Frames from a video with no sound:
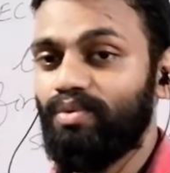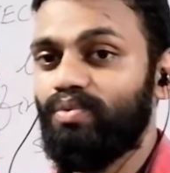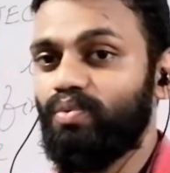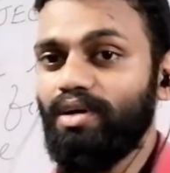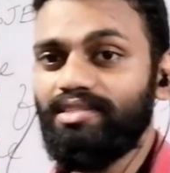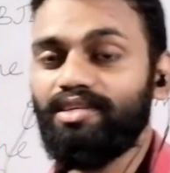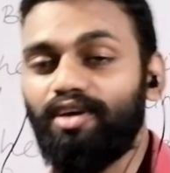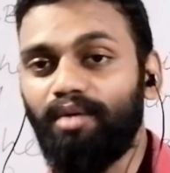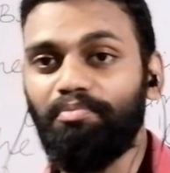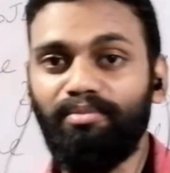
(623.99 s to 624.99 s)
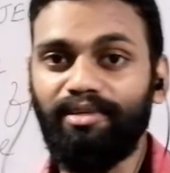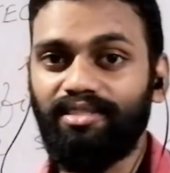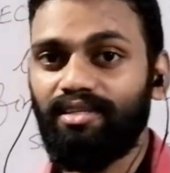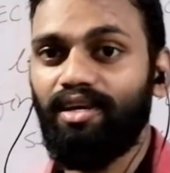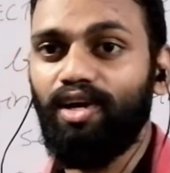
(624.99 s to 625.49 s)
What's a
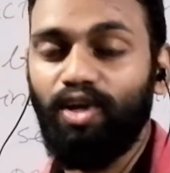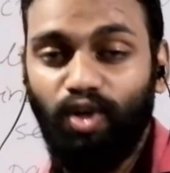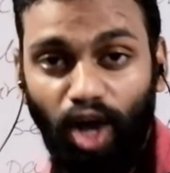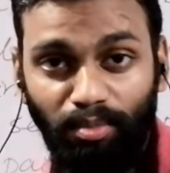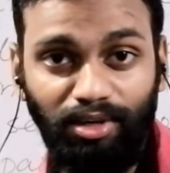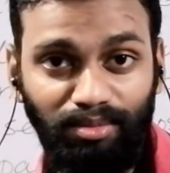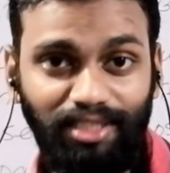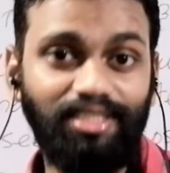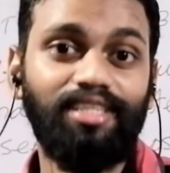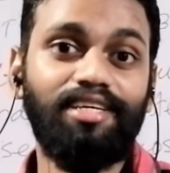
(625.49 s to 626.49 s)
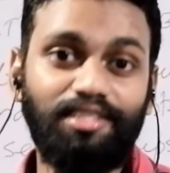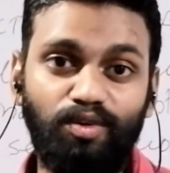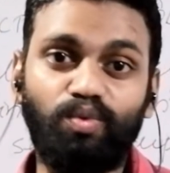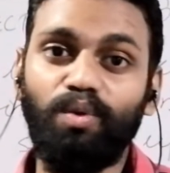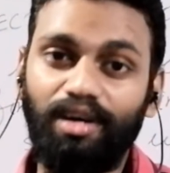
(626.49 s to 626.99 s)
complement? Complement is a
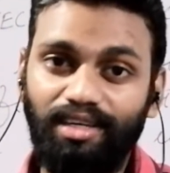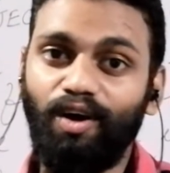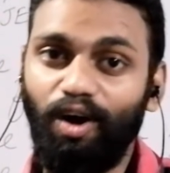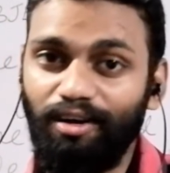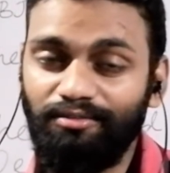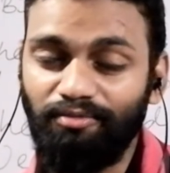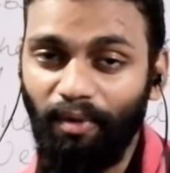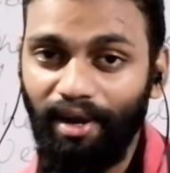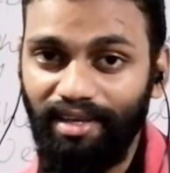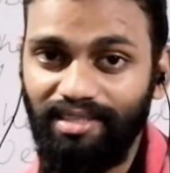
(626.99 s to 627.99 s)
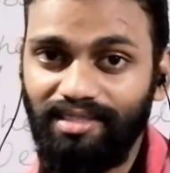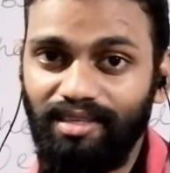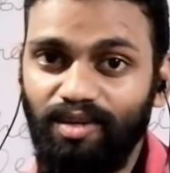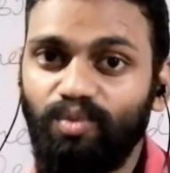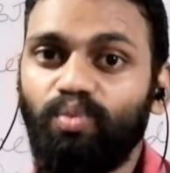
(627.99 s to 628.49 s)
word or
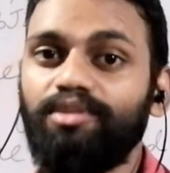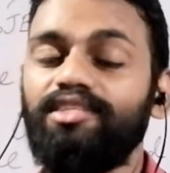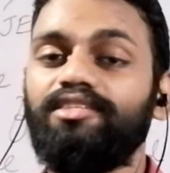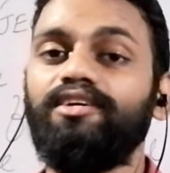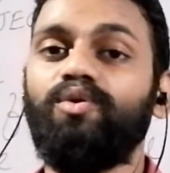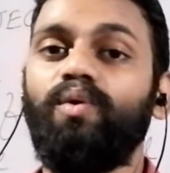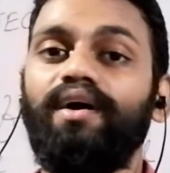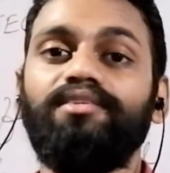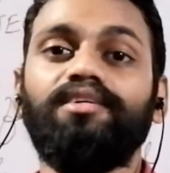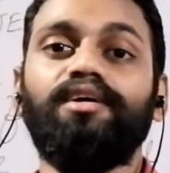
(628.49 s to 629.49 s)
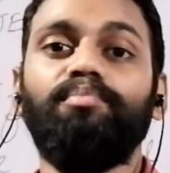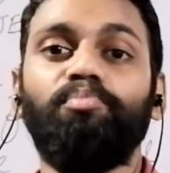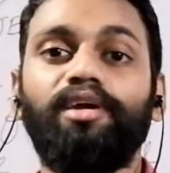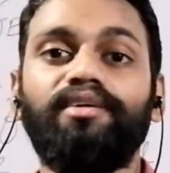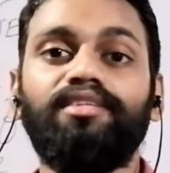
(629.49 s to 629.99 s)
phrase which is required to
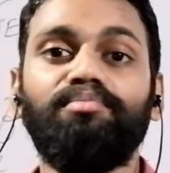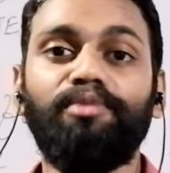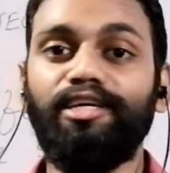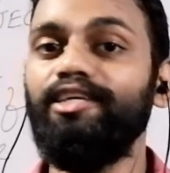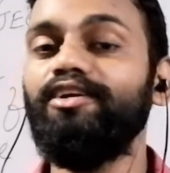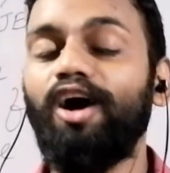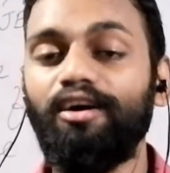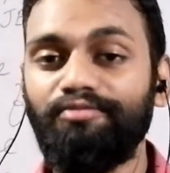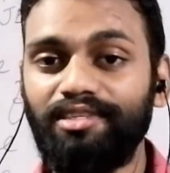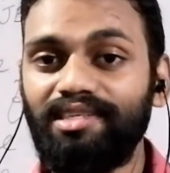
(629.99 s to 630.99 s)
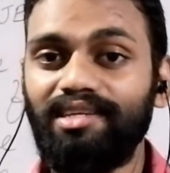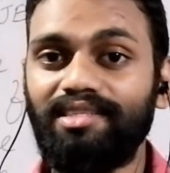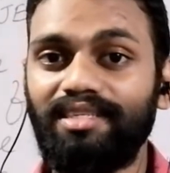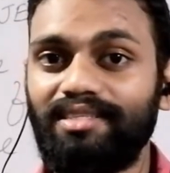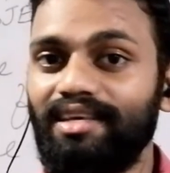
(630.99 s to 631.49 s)
complete the meaning of a
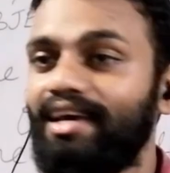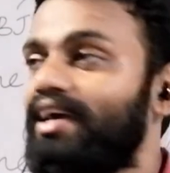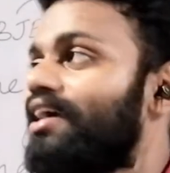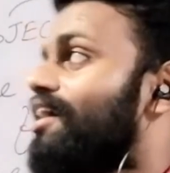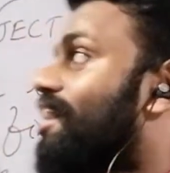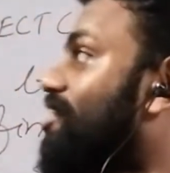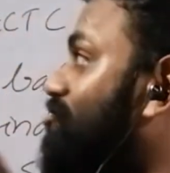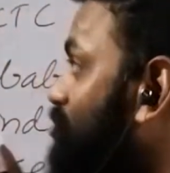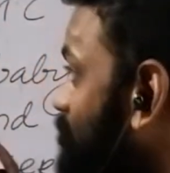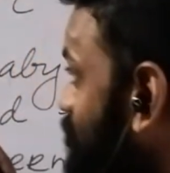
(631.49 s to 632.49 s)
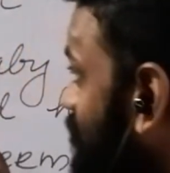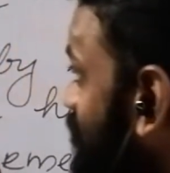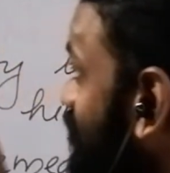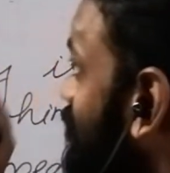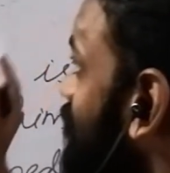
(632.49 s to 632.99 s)
sentence. And if you
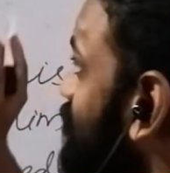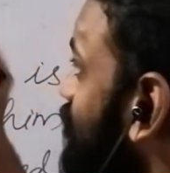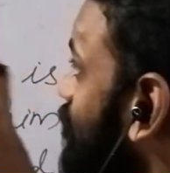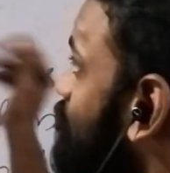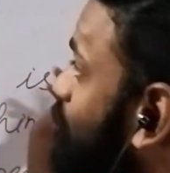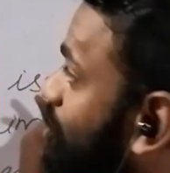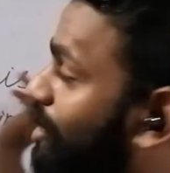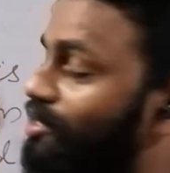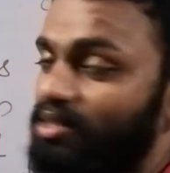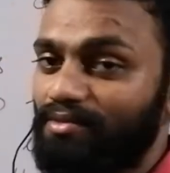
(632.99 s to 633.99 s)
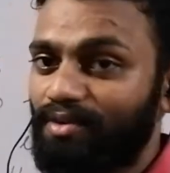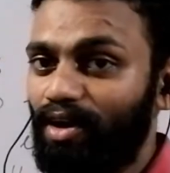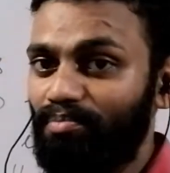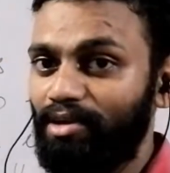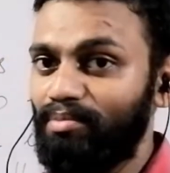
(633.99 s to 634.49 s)
see, there are two kinds of
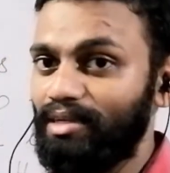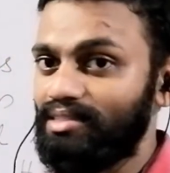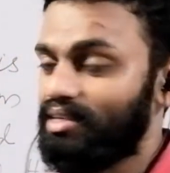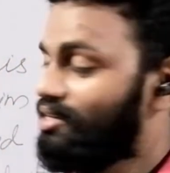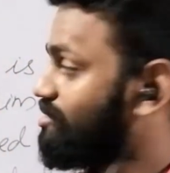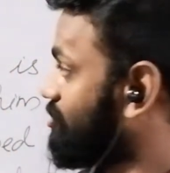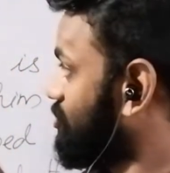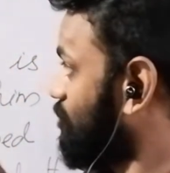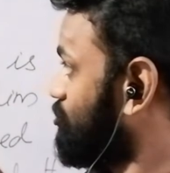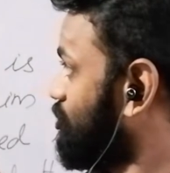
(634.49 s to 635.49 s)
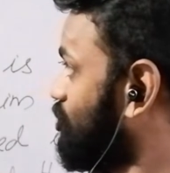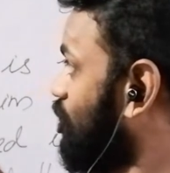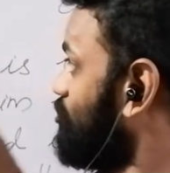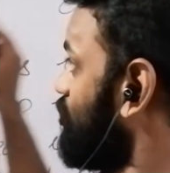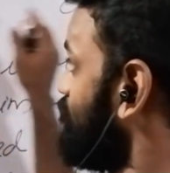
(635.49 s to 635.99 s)
complements, subject
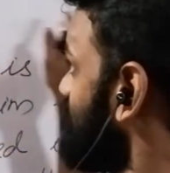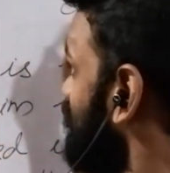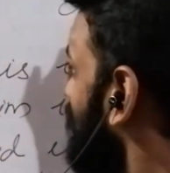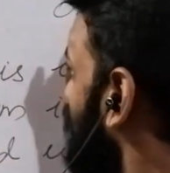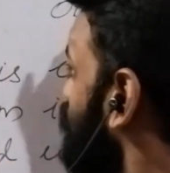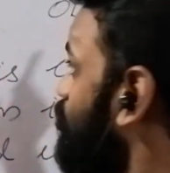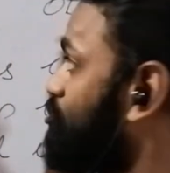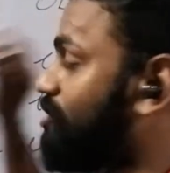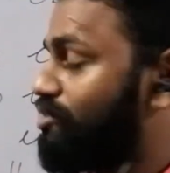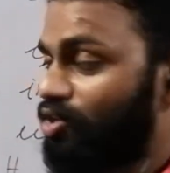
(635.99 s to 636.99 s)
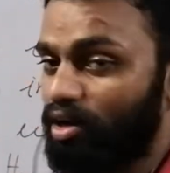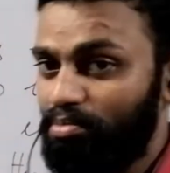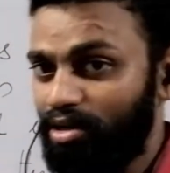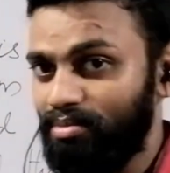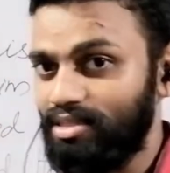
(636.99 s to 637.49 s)
complement and object
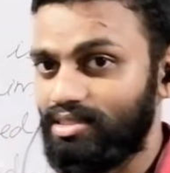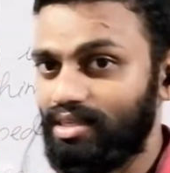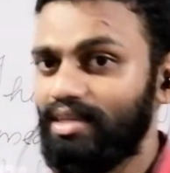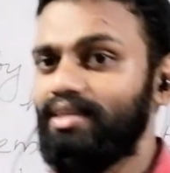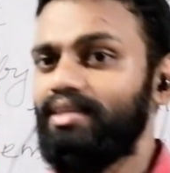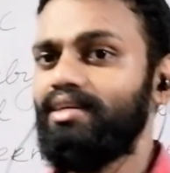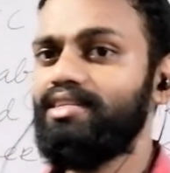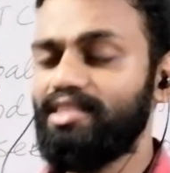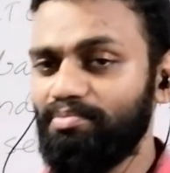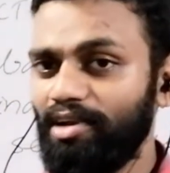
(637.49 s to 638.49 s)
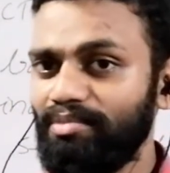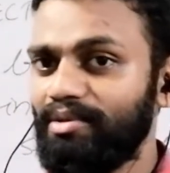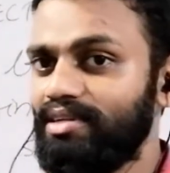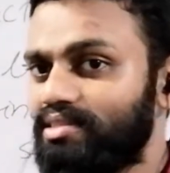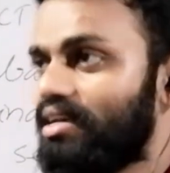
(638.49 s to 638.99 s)
complement. It simply
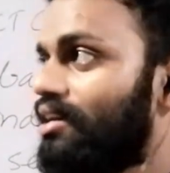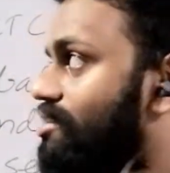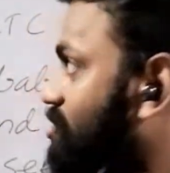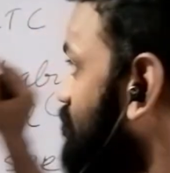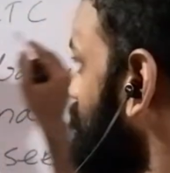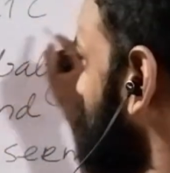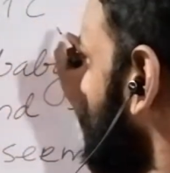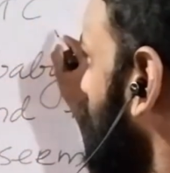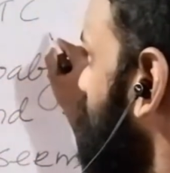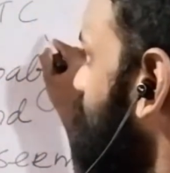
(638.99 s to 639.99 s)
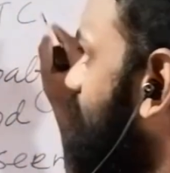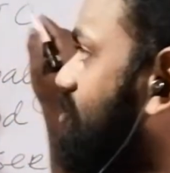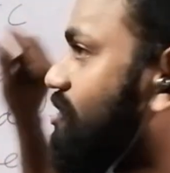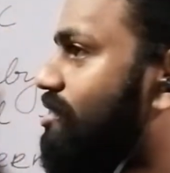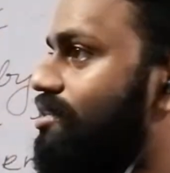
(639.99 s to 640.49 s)
means subject
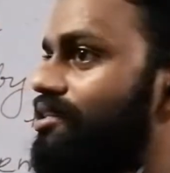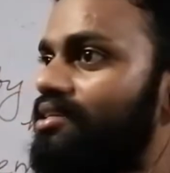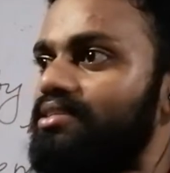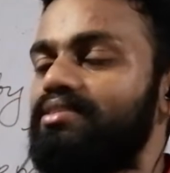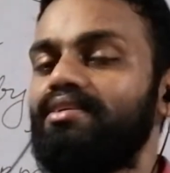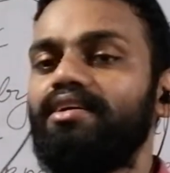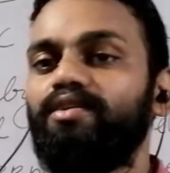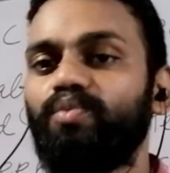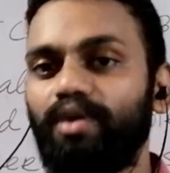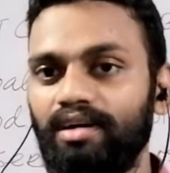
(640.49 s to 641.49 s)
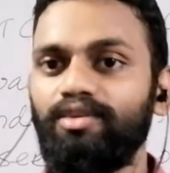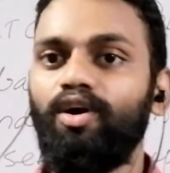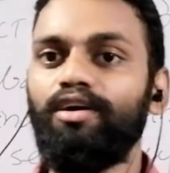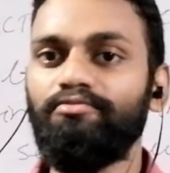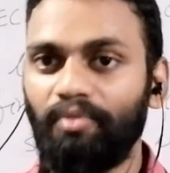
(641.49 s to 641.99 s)
complement is a word
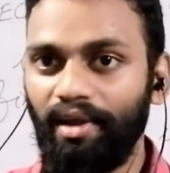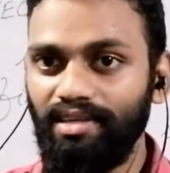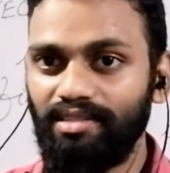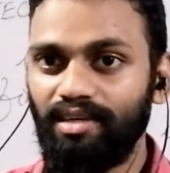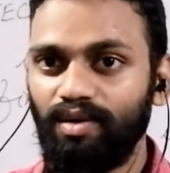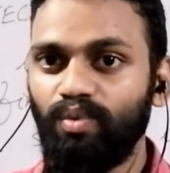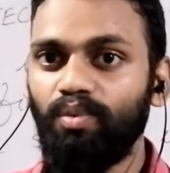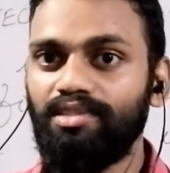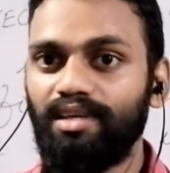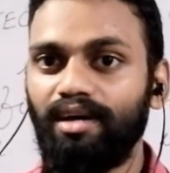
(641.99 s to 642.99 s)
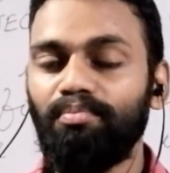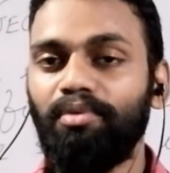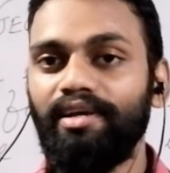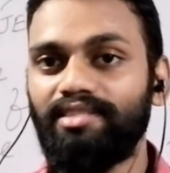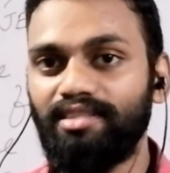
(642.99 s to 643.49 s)
or phrase which
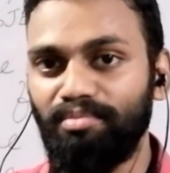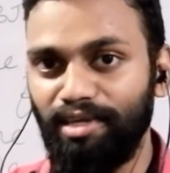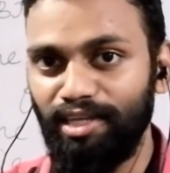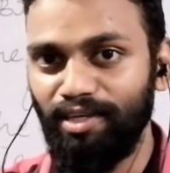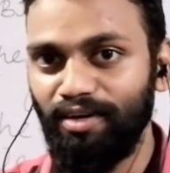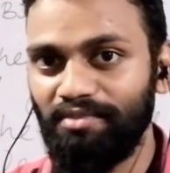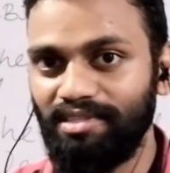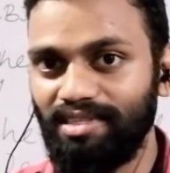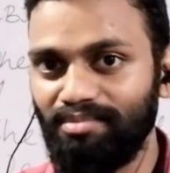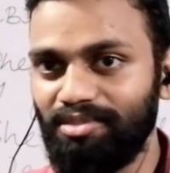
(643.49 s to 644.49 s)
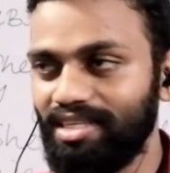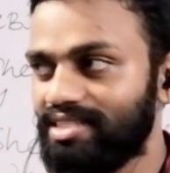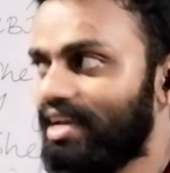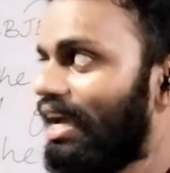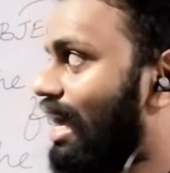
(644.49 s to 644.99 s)
completes the meaning of the subject,
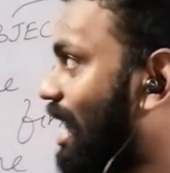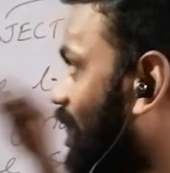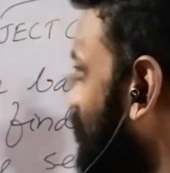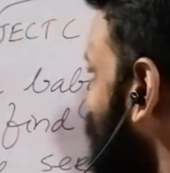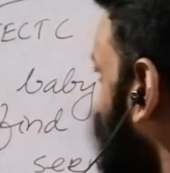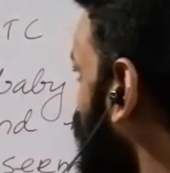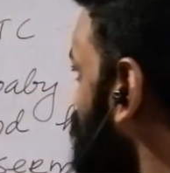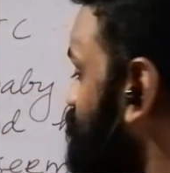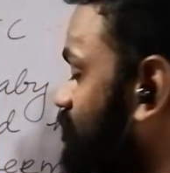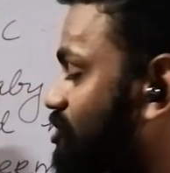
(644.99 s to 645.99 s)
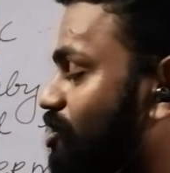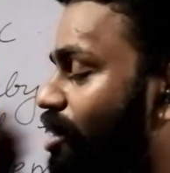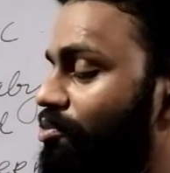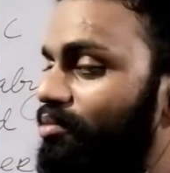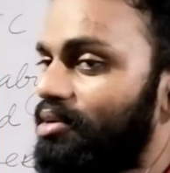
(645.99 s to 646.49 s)
and object
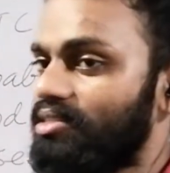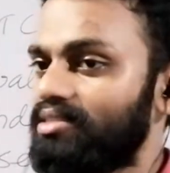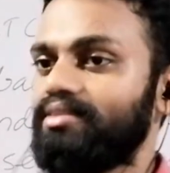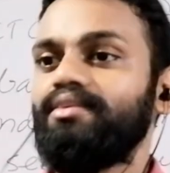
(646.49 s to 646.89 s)
complement